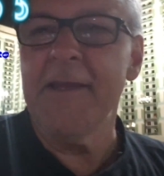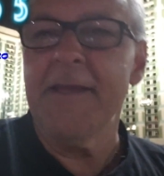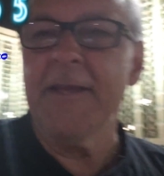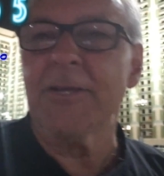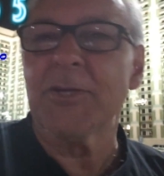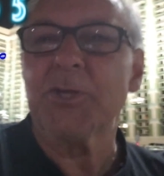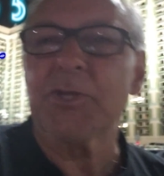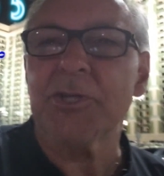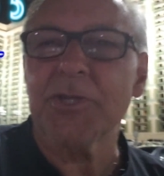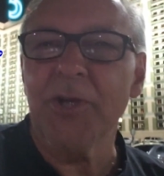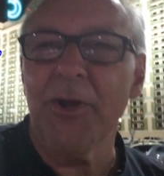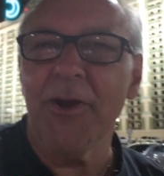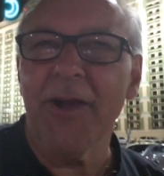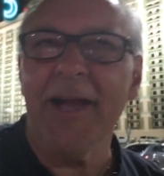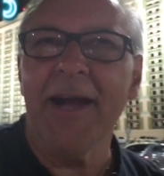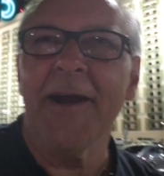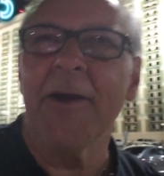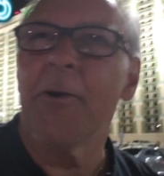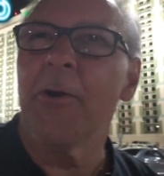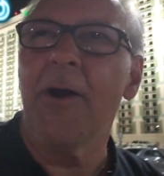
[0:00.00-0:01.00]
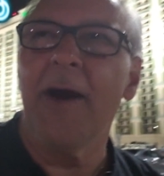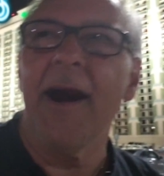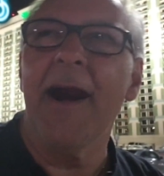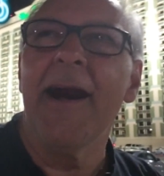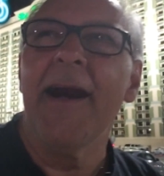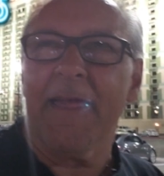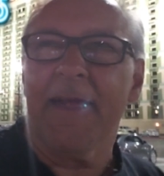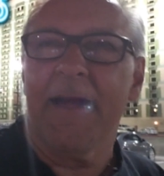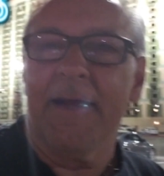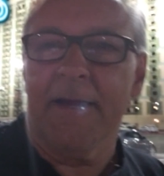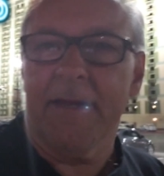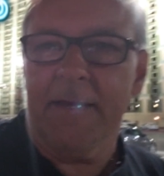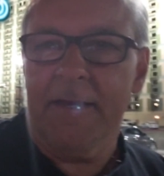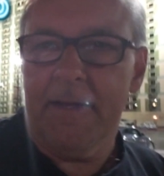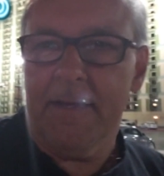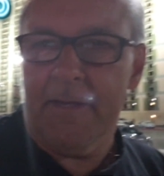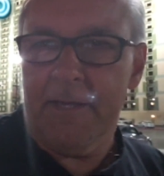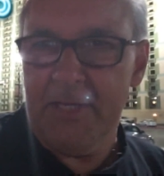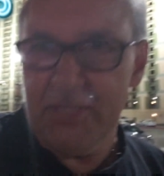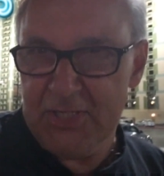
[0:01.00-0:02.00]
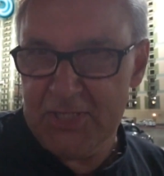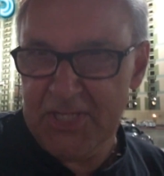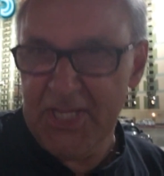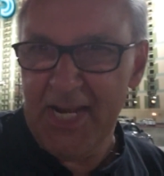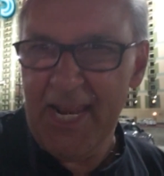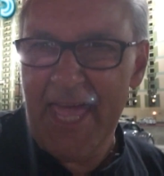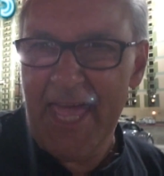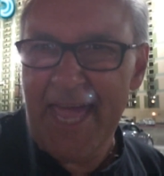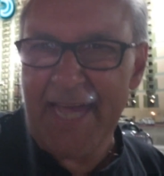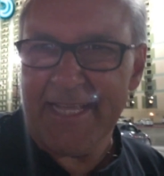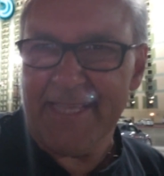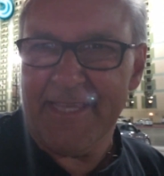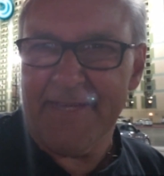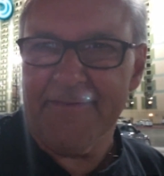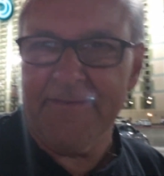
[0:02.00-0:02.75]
Shogun Hua. He's still active.